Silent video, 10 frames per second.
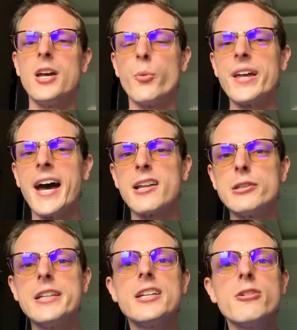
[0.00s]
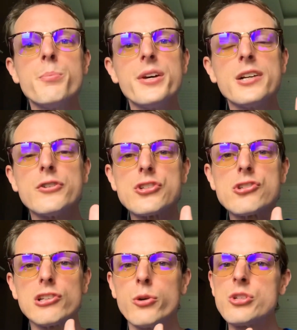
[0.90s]
We had a little bit of a
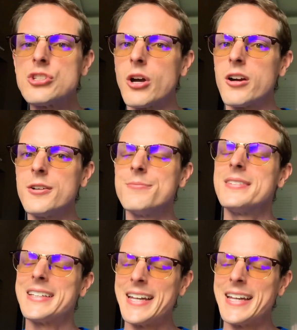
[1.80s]
slow start